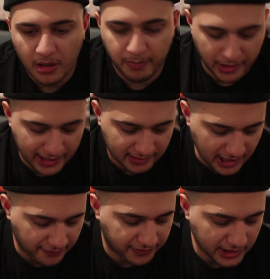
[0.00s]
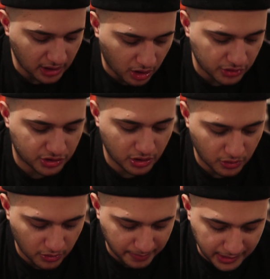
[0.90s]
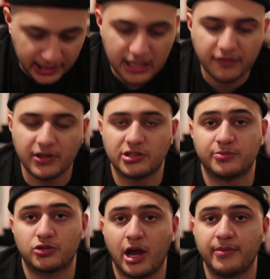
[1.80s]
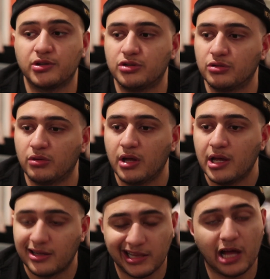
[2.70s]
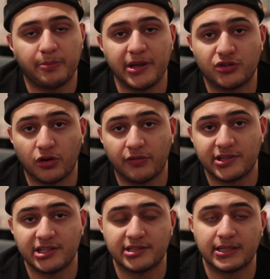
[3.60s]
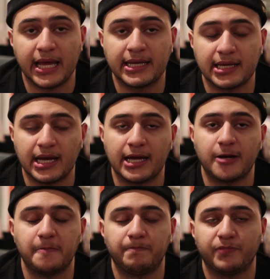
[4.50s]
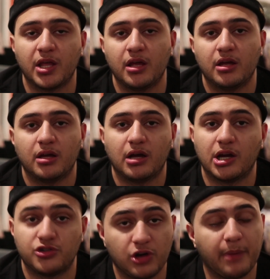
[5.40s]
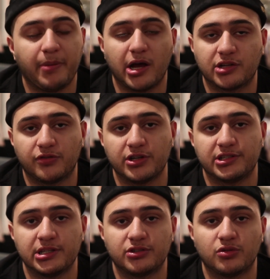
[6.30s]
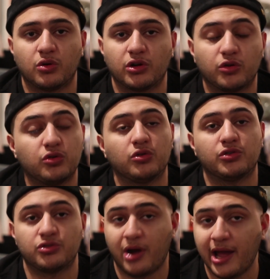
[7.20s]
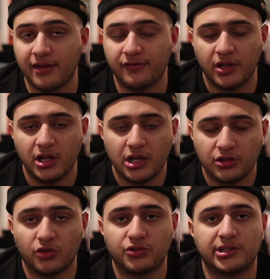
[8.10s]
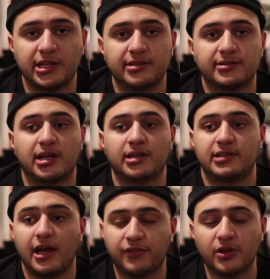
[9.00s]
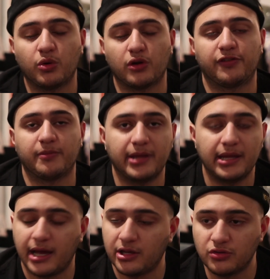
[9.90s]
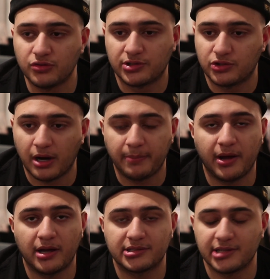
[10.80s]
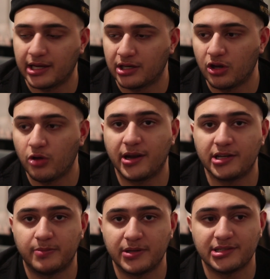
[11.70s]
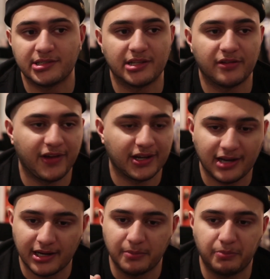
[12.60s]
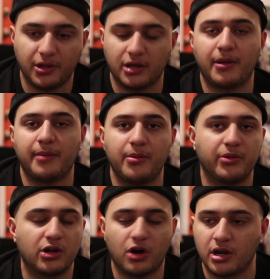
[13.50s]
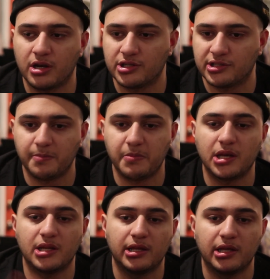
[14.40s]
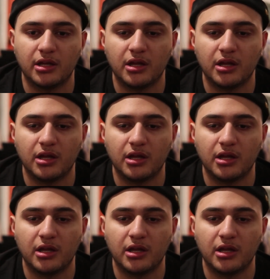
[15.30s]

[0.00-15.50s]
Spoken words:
But I definitely also believe in subscribing to cloud-based services like Dropbox, for instance, or Google Drive. Those things definitely work for me. I use Dropbox like nobody's business, and the fact that I can plug my memory card and just immediately